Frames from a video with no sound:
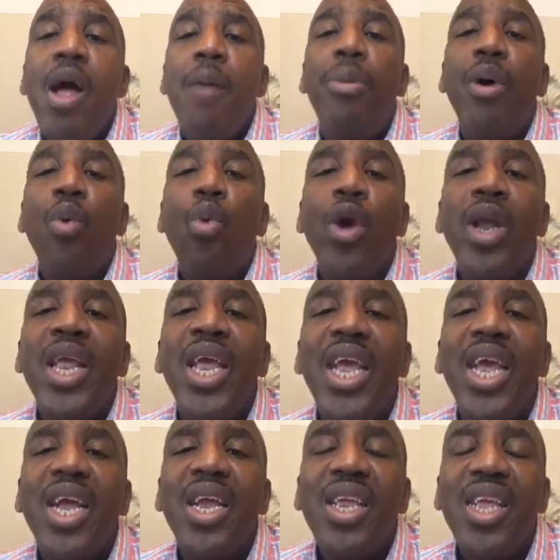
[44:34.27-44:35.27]
But when
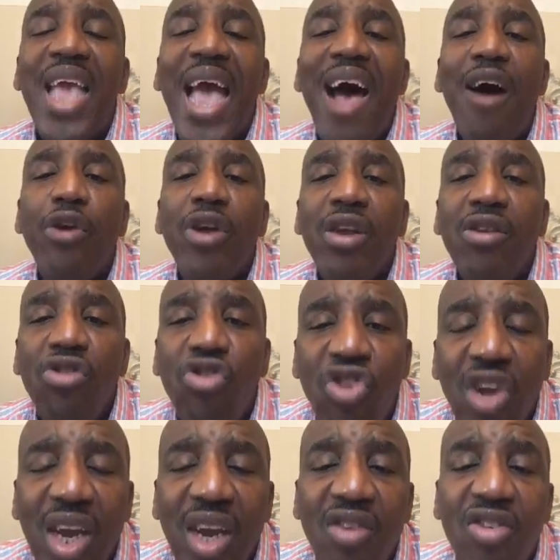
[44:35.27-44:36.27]
he encountered
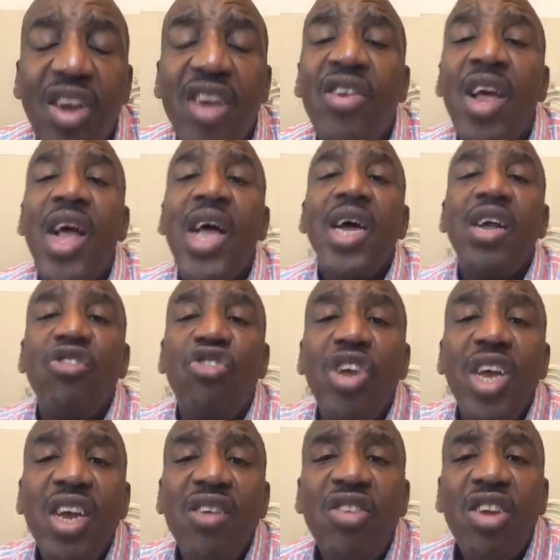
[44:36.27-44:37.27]
Jesus,
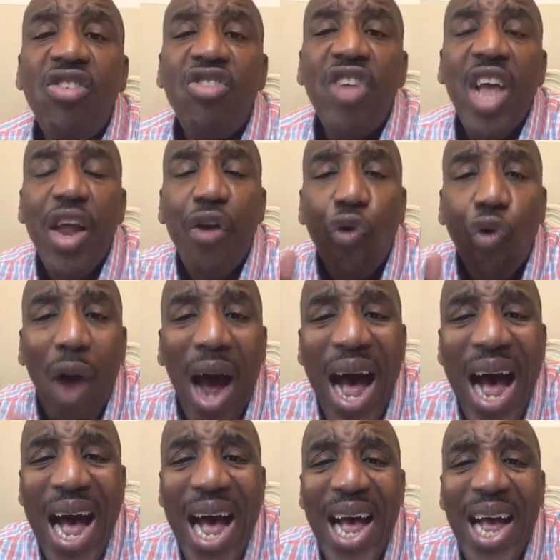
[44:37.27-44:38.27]
Jesus said,
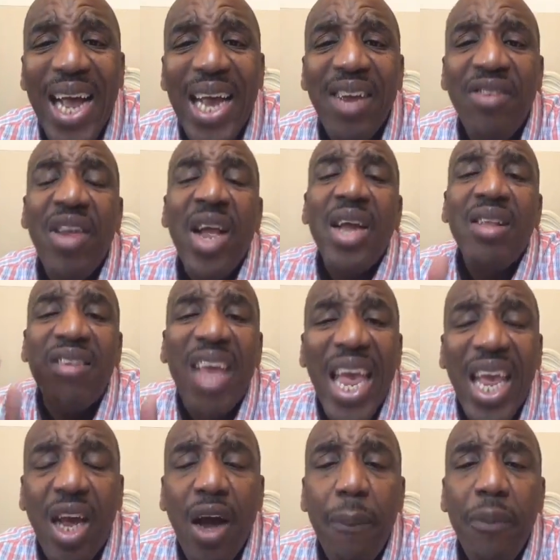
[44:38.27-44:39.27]
Rise,
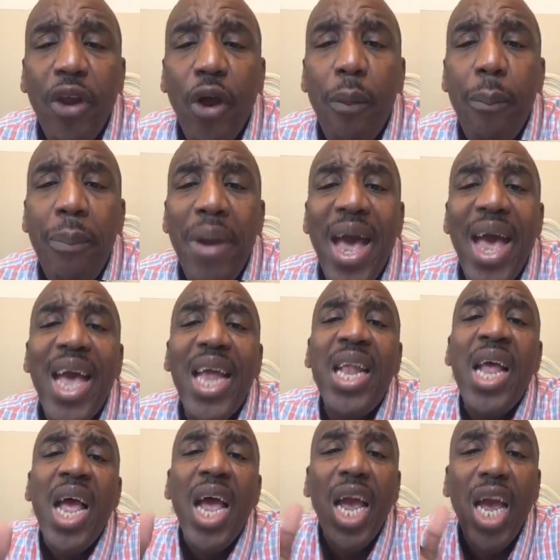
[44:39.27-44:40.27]
take up your bed,
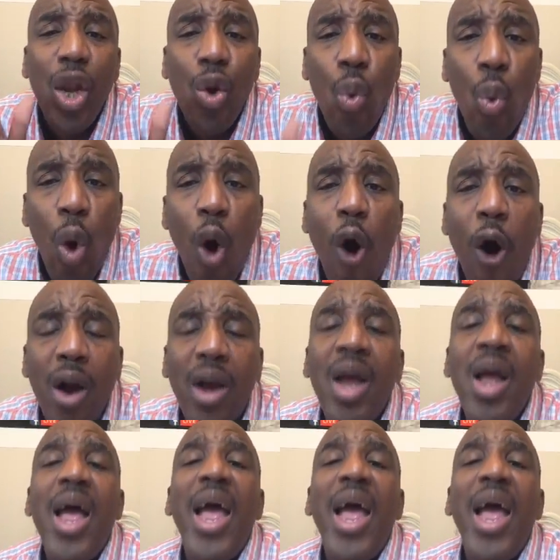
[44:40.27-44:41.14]
and walk.